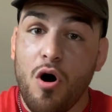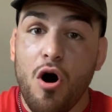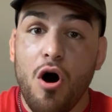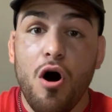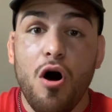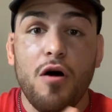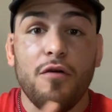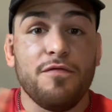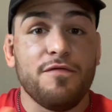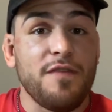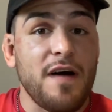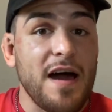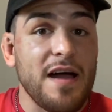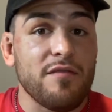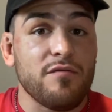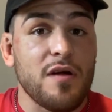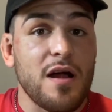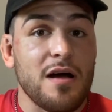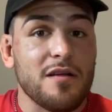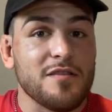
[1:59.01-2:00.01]
all
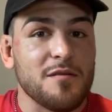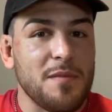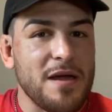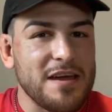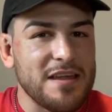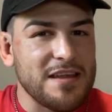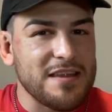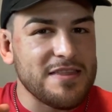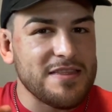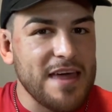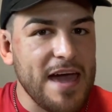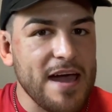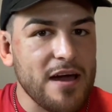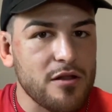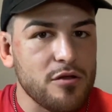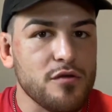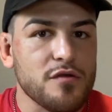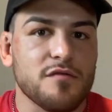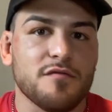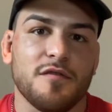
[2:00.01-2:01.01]
five rounds and making it that
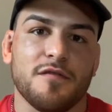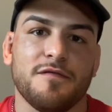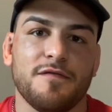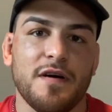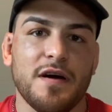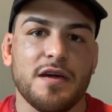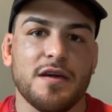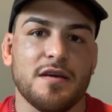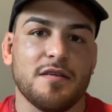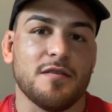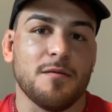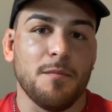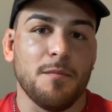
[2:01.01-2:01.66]
close of a fight is